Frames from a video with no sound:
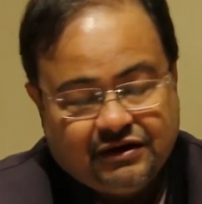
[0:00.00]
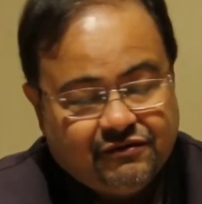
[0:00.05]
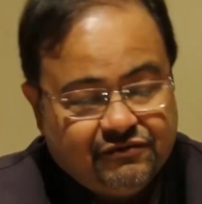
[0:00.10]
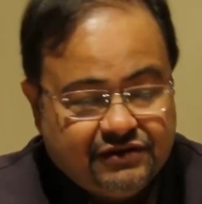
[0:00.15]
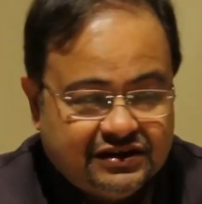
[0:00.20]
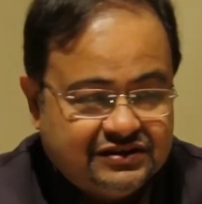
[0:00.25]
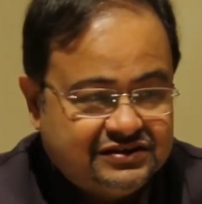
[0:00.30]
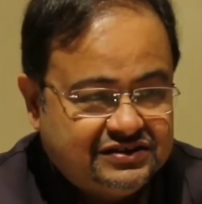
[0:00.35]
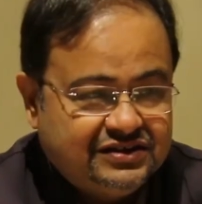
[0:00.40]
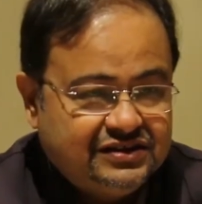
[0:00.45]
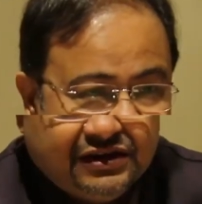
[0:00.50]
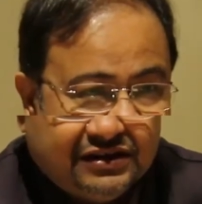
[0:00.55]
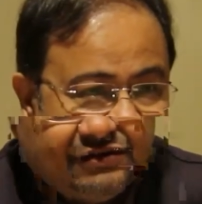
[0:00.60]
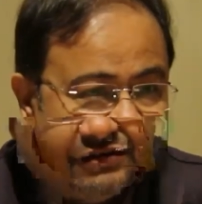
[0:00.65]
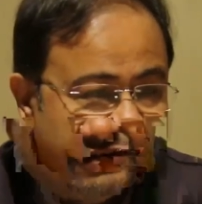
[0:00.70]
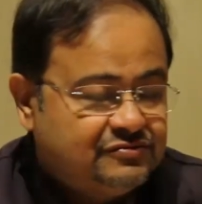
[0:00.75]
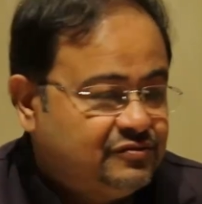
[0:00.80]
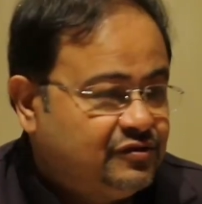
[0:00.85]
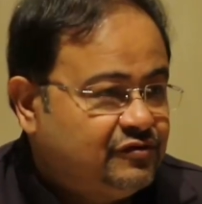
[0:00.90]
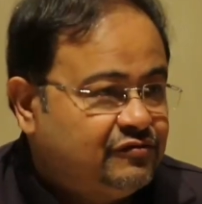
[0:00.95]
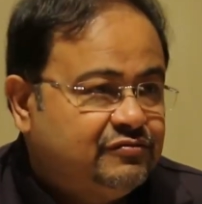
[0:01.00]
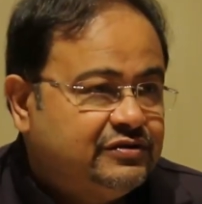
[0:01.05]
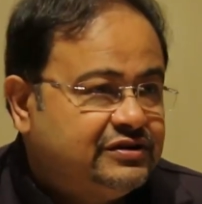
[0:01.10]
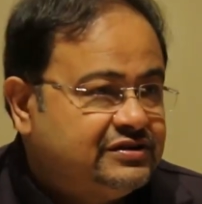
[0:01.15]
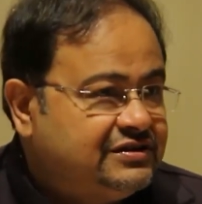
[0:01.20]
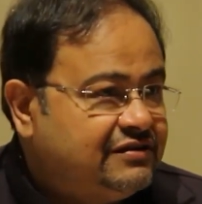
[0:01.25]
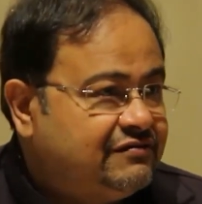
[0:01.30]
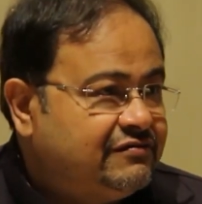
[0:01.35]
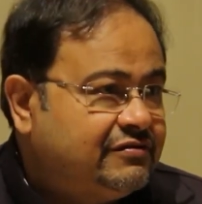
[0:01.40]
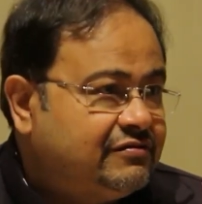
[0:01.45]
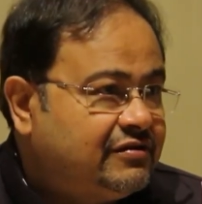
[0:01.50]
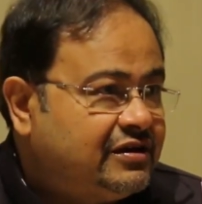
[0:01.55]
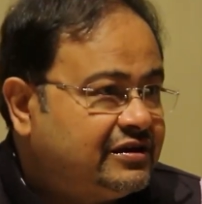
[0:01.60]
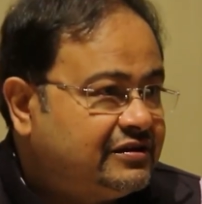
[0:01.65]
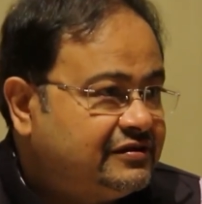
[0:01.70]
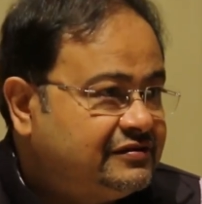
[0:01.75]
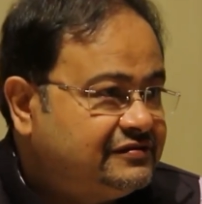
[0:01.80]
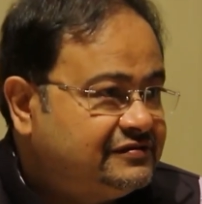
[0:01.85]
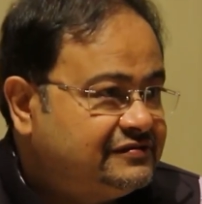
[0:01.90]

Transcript: And we are seeing those movements everywhere.